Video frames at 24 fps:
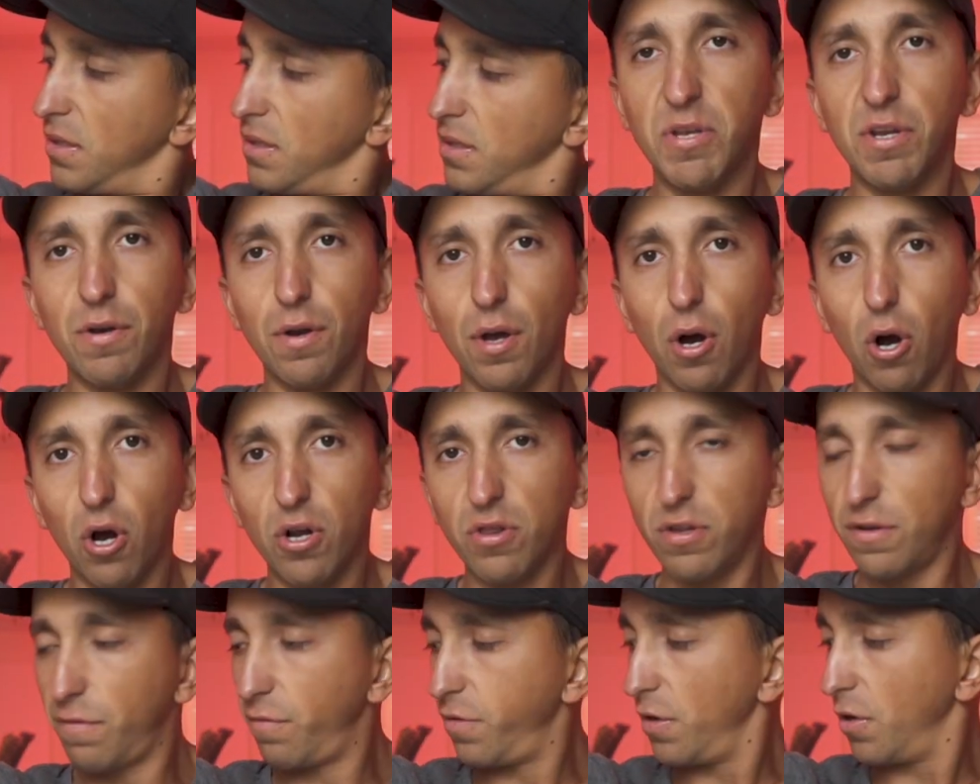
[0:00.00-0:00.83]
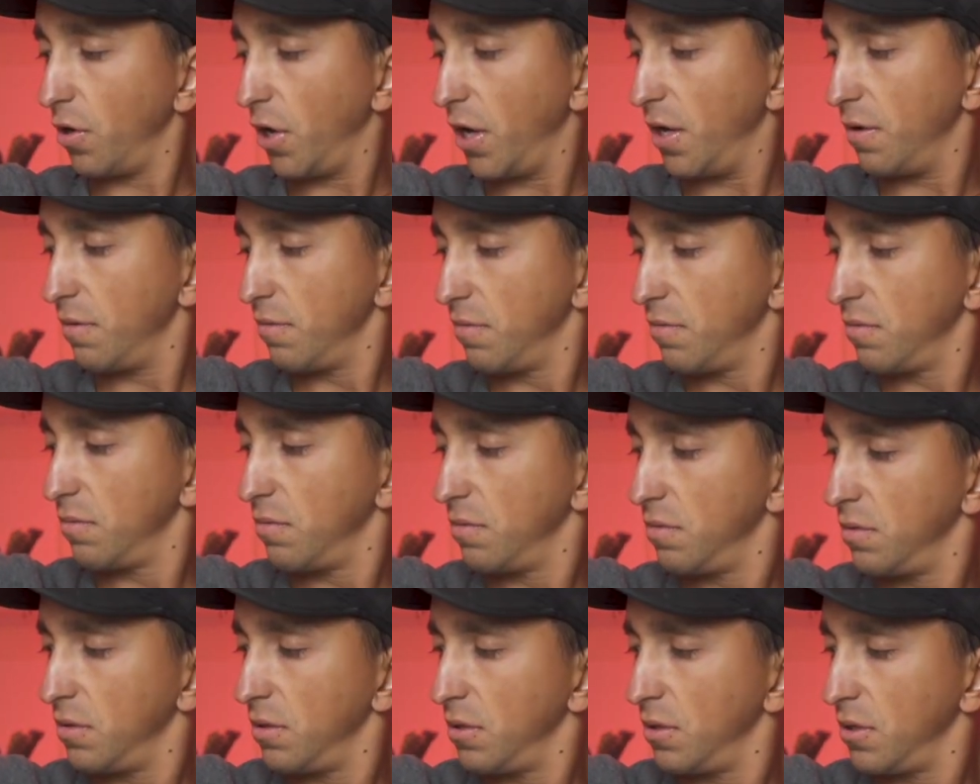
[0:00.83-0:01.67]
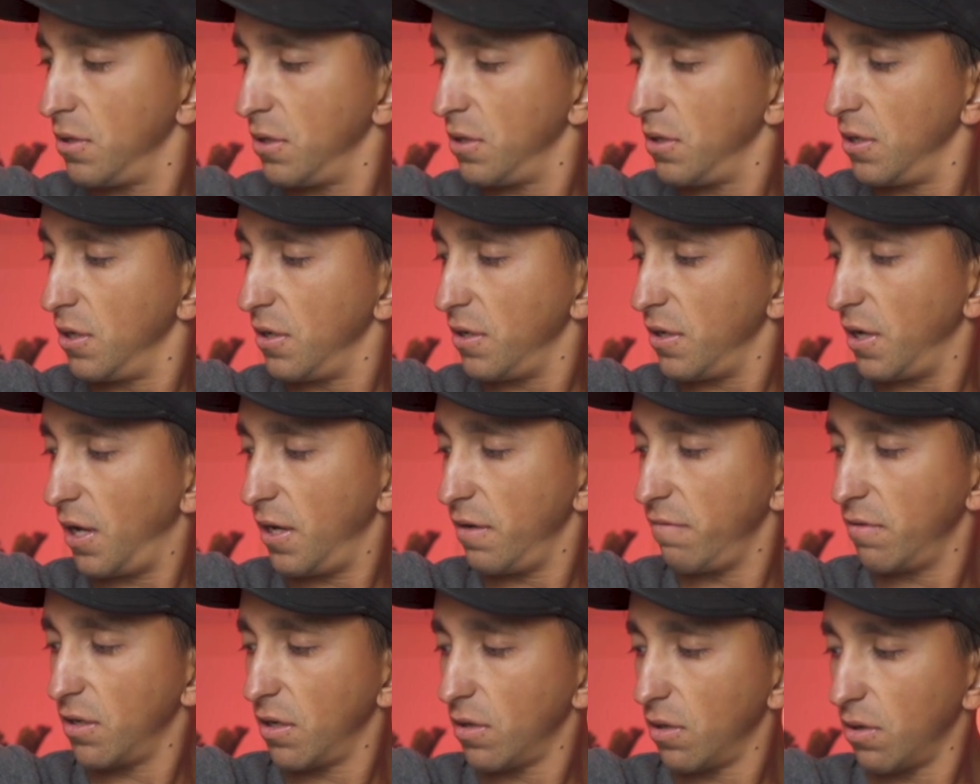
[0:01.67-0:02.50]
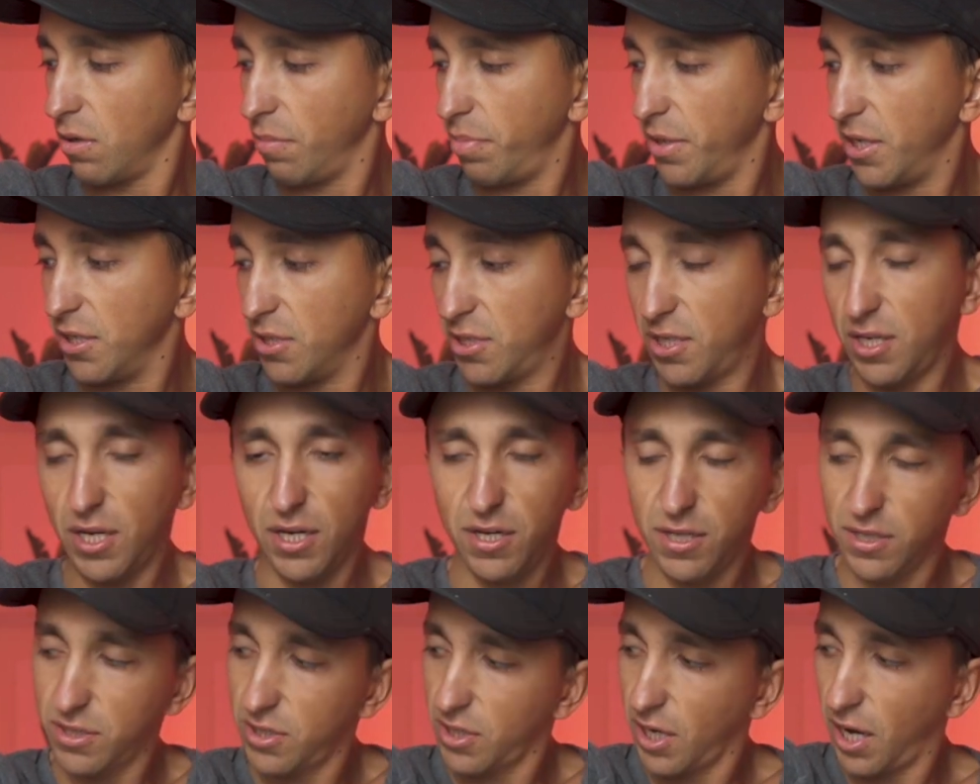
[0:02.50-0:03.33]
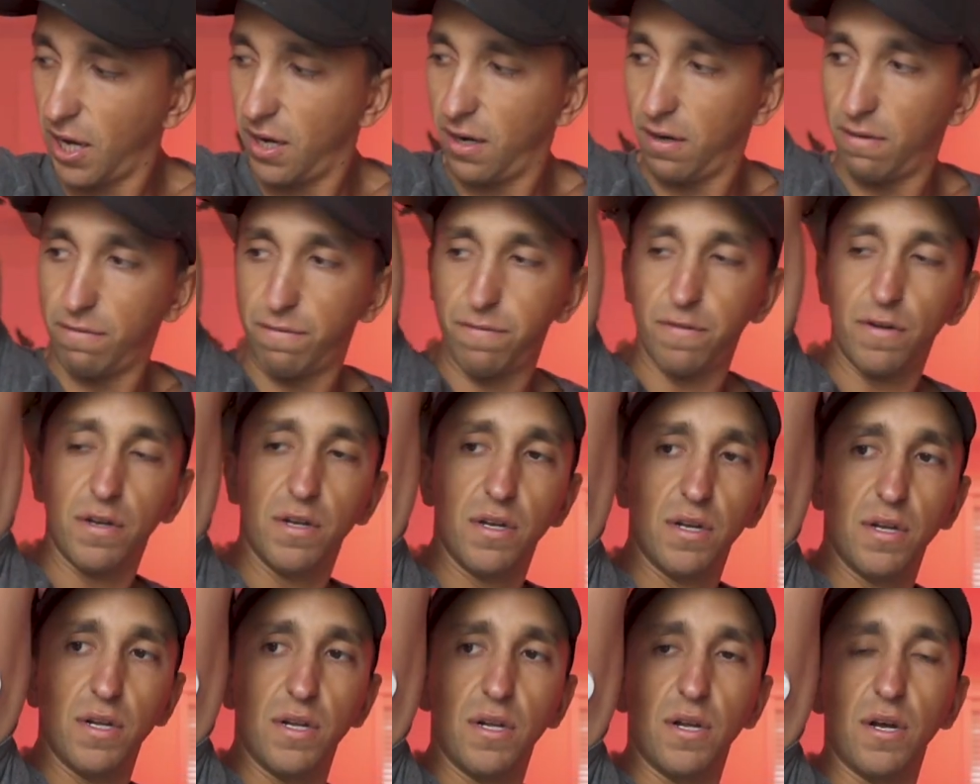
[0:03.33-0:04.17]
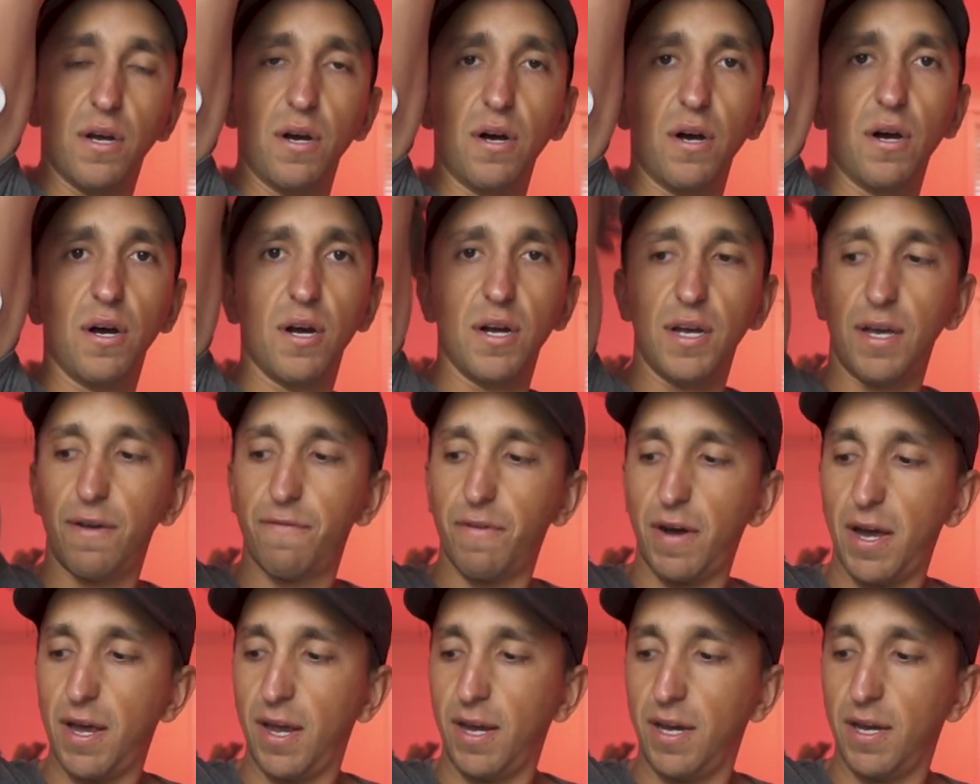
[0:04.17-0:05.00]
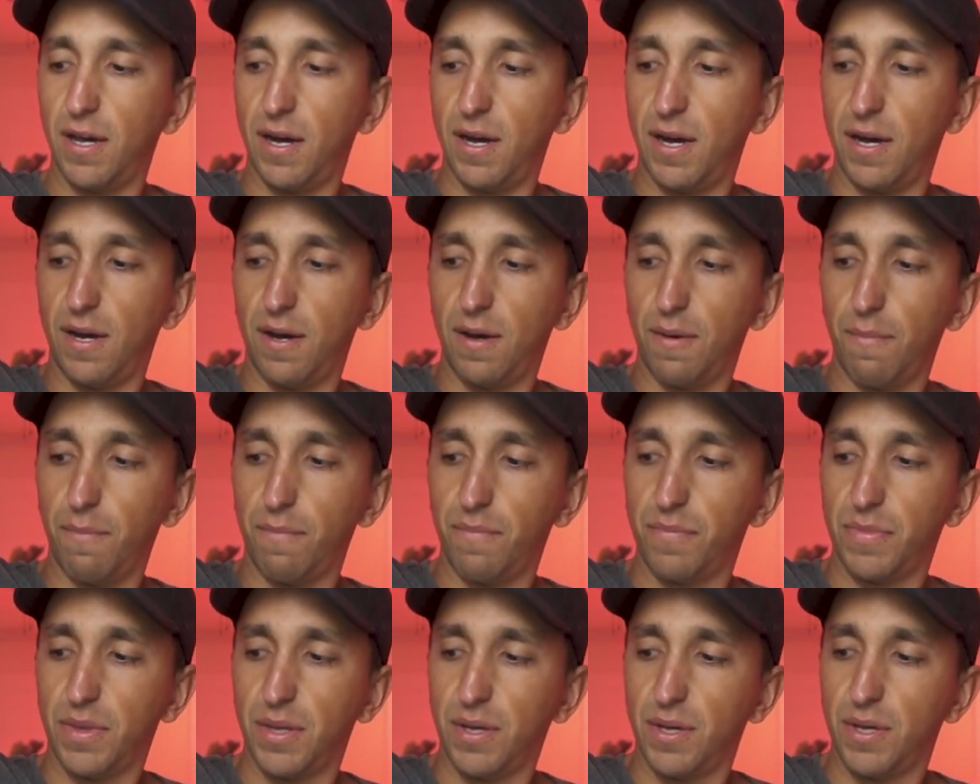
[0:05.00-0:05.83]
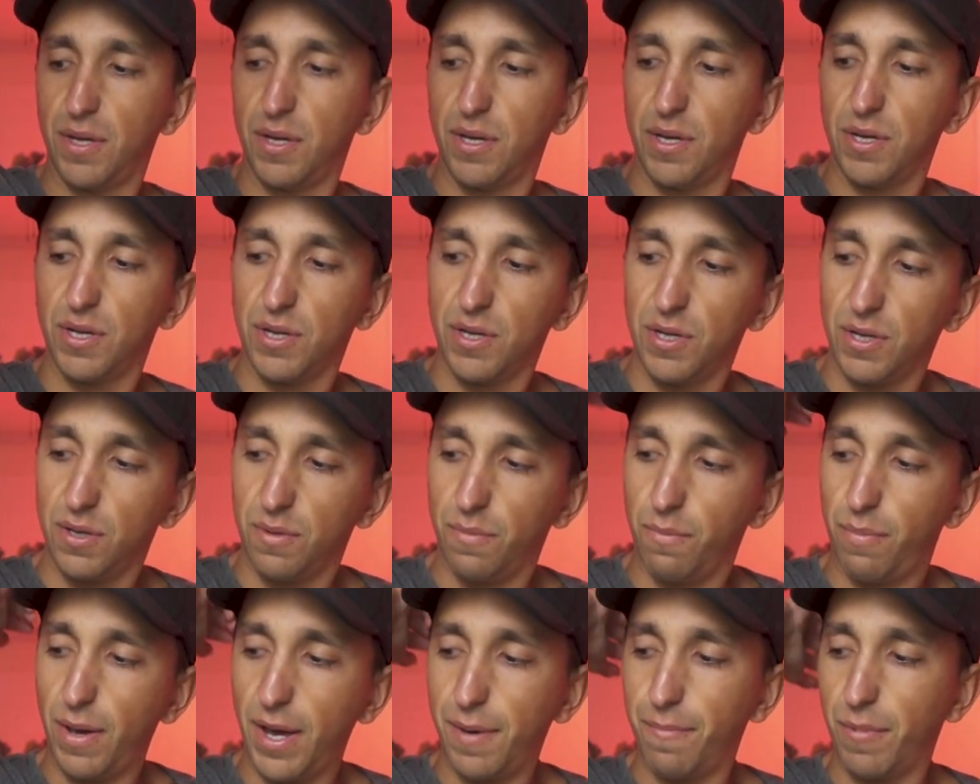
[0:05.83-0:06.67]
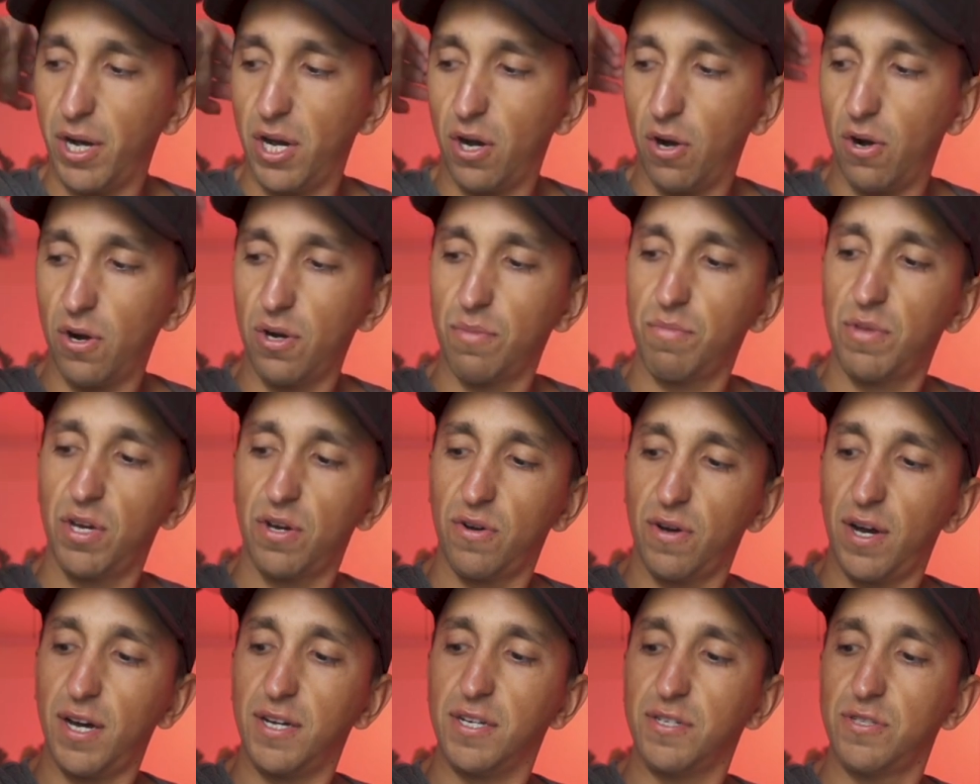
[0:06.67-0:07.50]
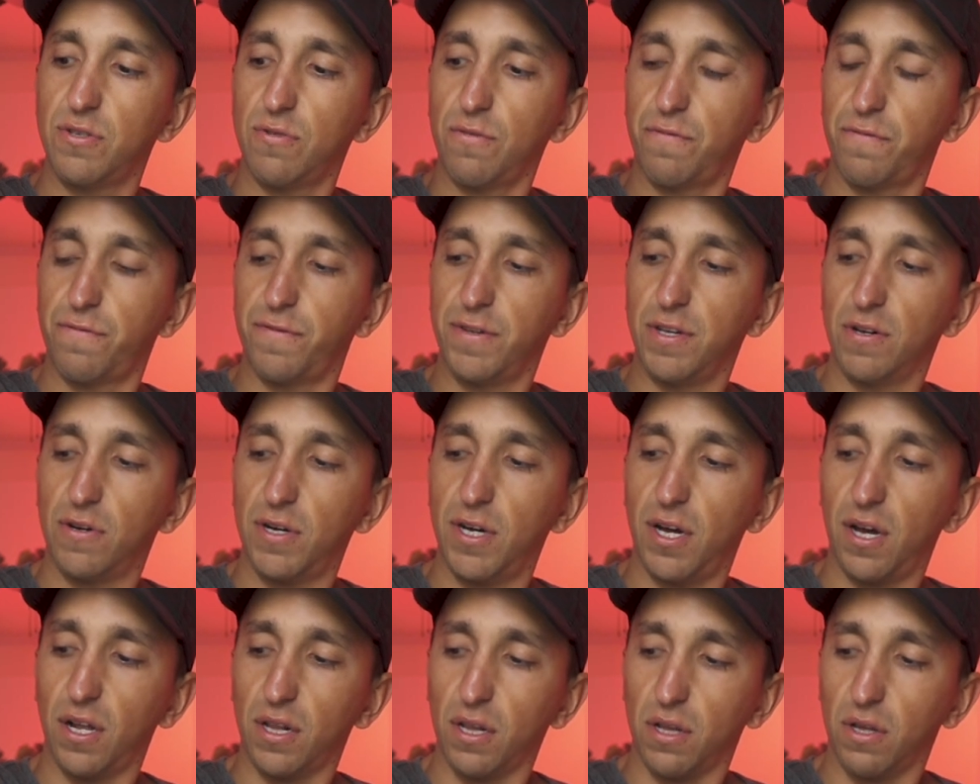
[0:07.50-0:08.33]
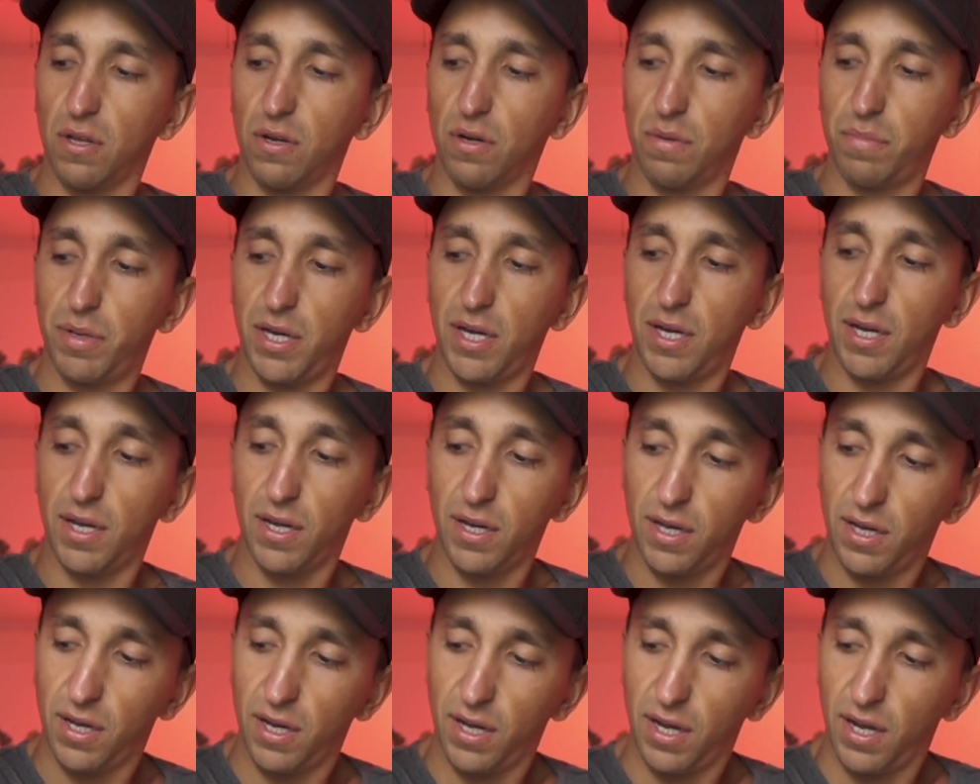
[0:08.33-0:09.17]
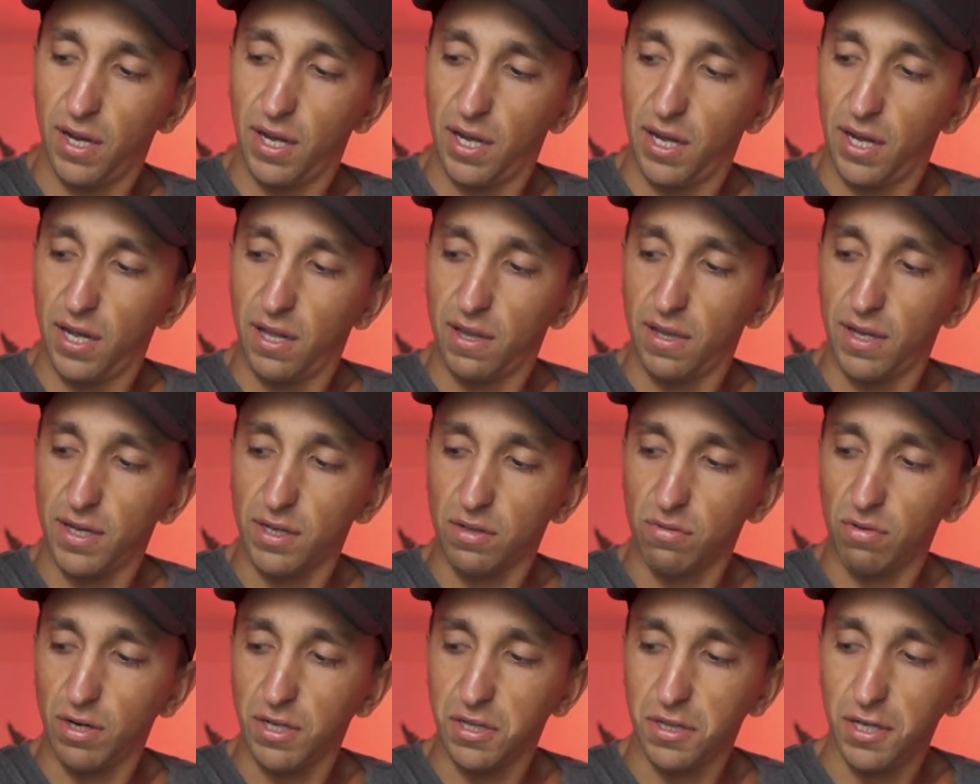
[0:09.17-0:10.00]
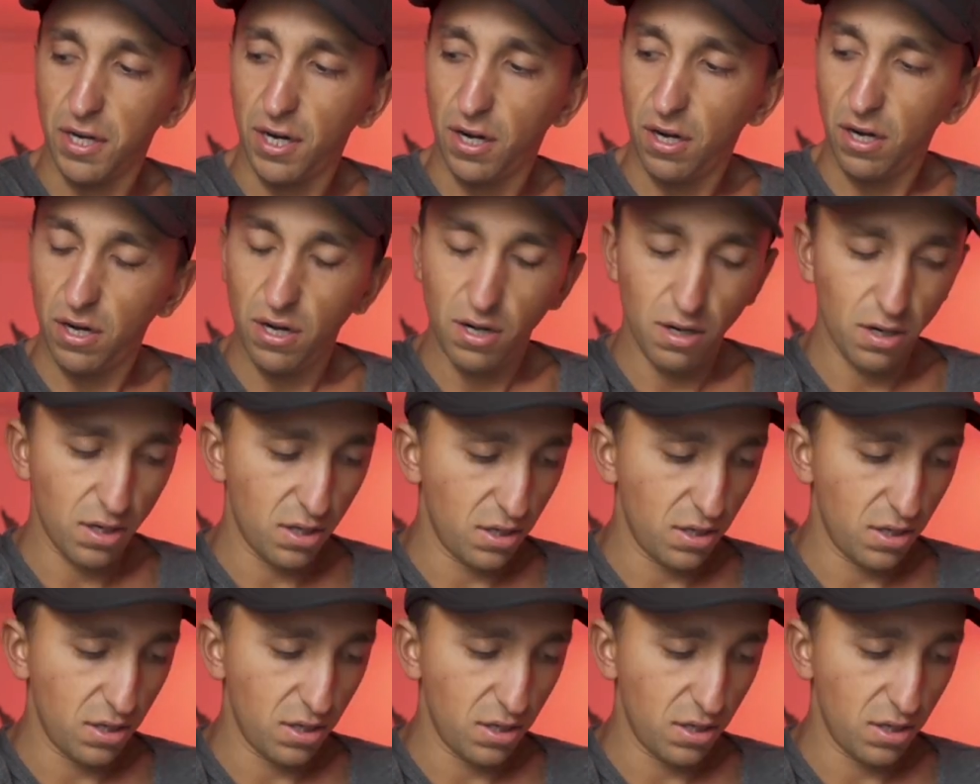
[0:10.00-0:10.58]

Didn't hardly feel it. Not even a little pinch. It is kind of, if I um, bend my arm though, I do feel it a little bit, like right there